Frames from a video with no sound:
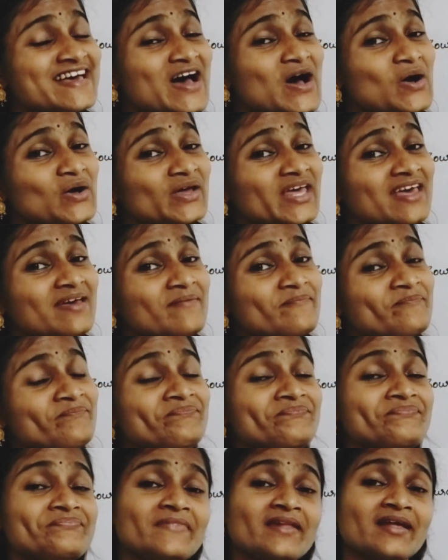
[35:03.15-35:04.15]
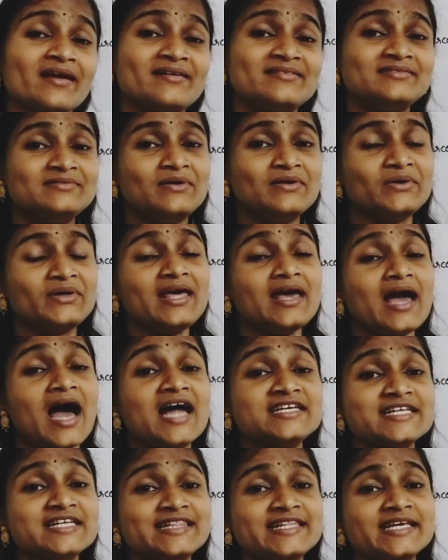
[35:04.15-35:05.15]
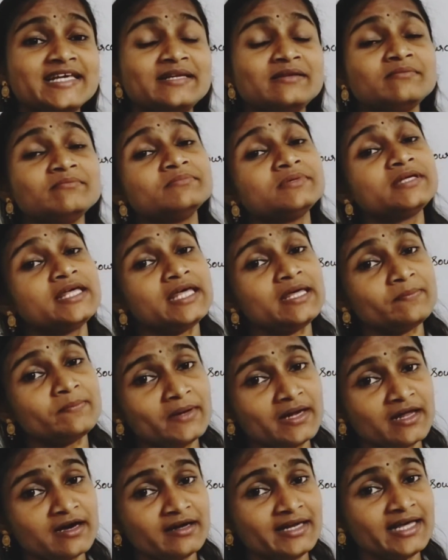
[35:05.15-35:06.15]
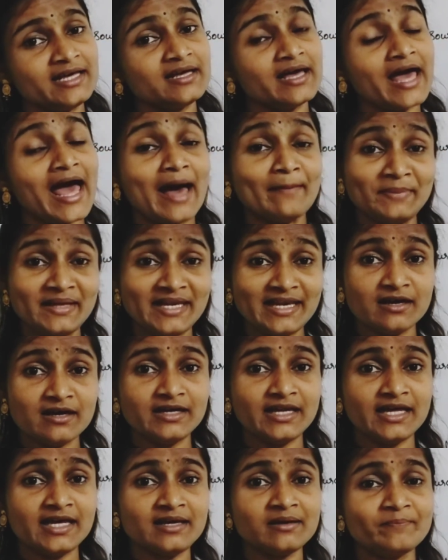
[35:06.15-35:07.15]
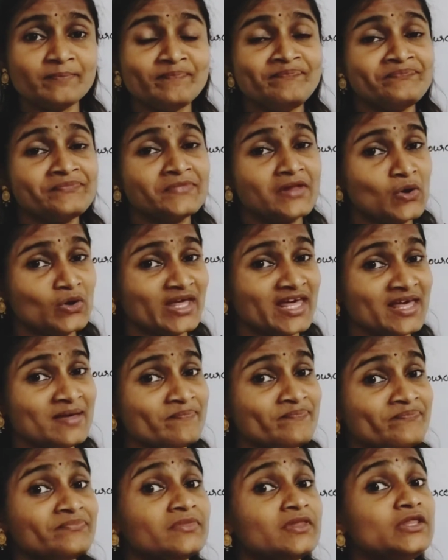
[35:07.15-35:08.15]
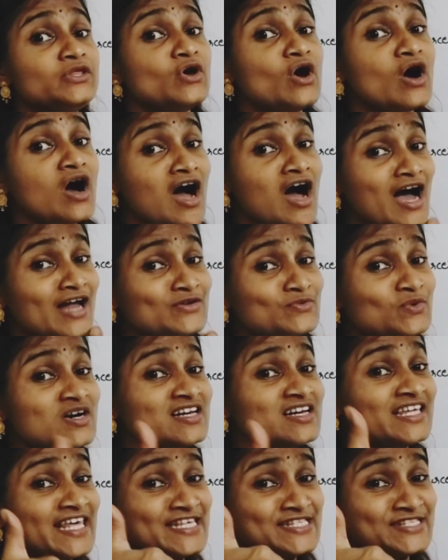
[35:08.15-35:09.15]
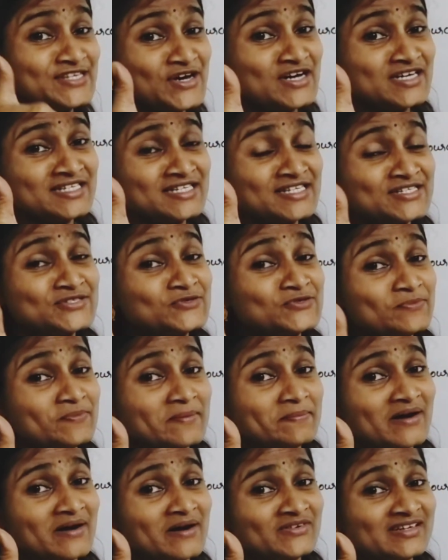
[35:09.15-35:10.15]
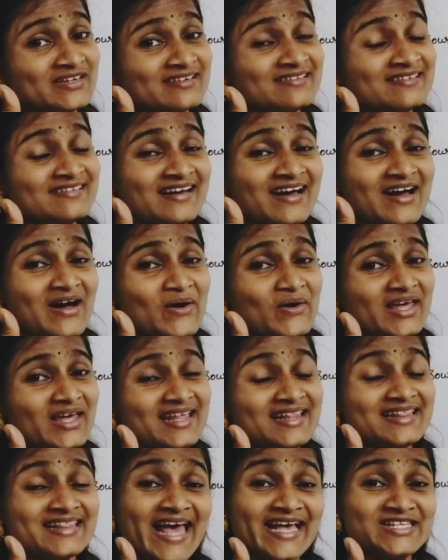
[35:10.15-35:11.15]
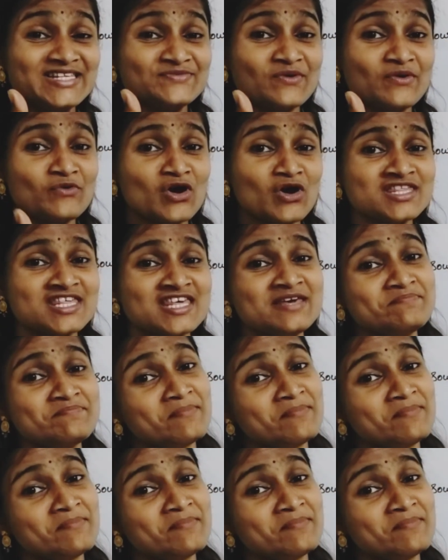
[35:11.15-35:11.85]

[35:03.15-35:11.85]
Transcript: Okay, until then keep learning, happy learning. Okay, your hard work is your superpower. Okay, thanks for watching.